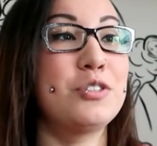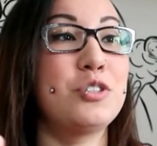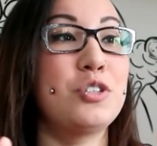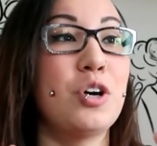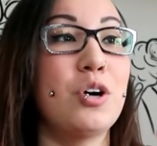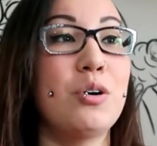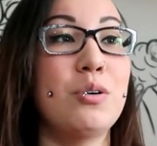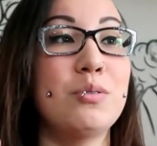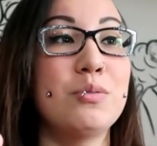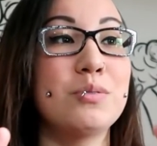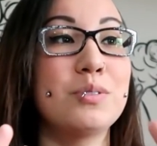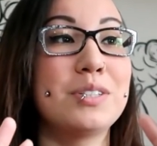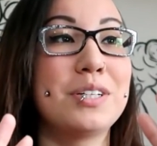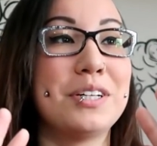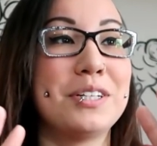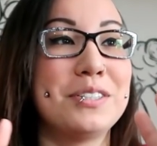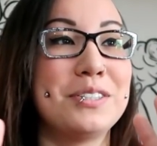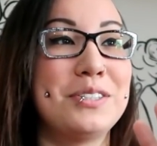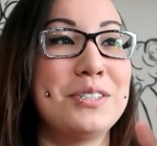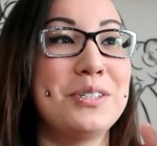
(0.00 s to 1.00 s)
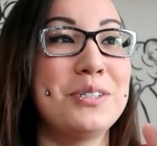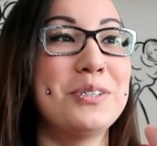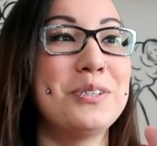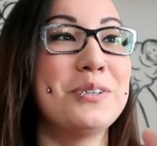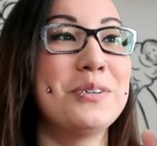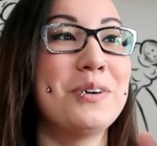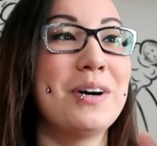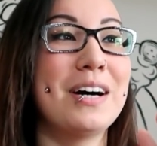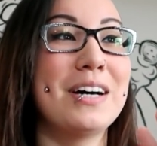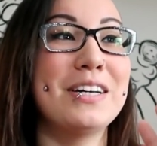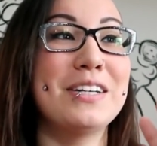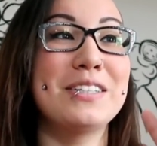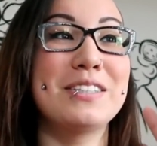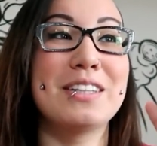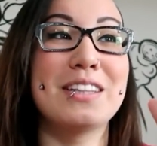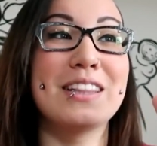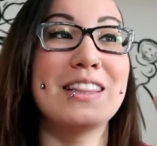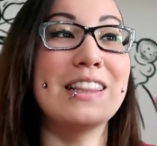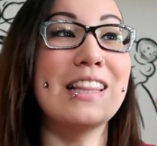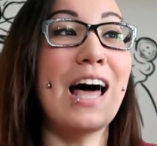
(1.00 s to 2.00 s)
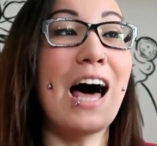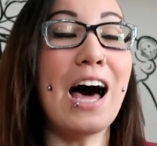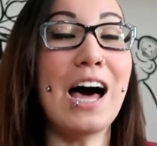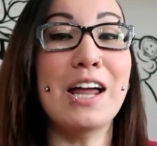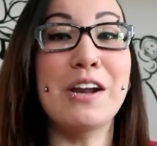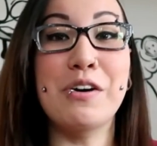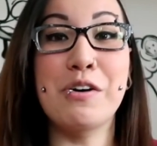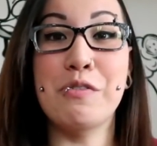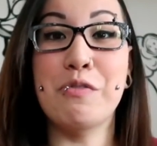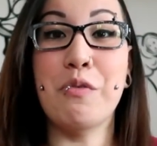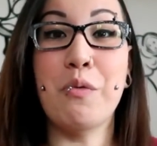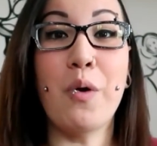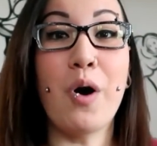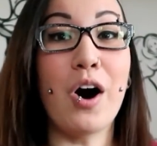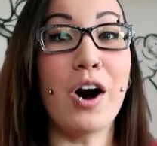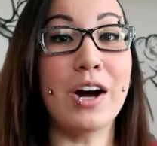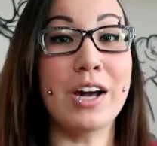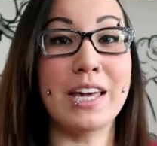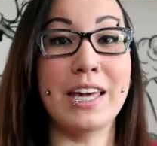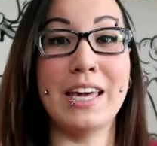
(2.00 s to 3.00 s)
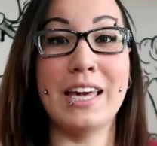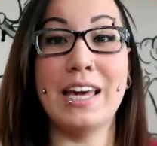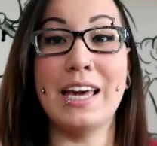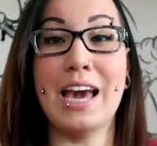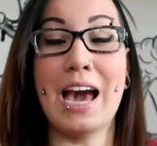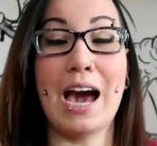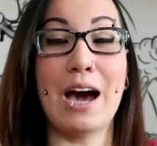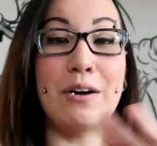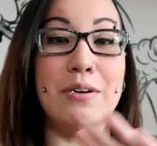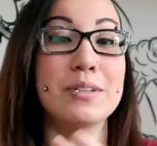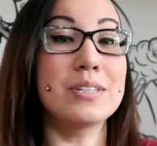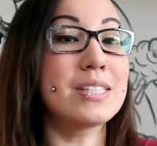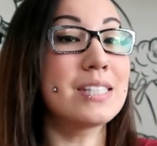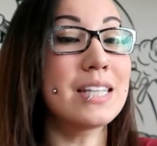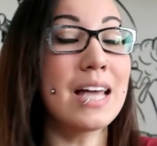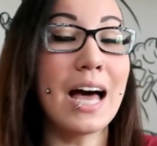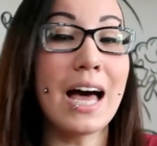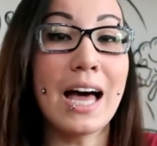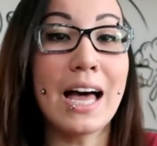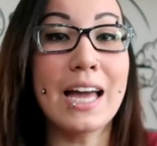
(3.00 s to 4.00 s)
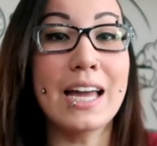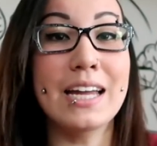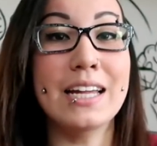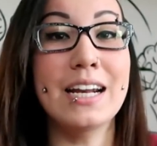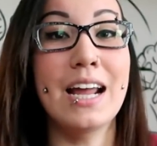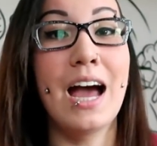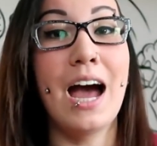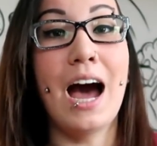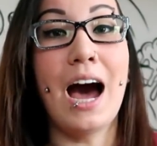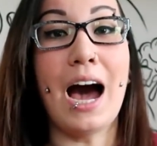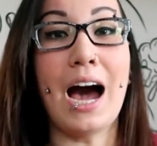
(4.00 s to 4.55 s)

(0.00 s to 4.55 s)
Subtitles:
Don't do a lot of walking outside.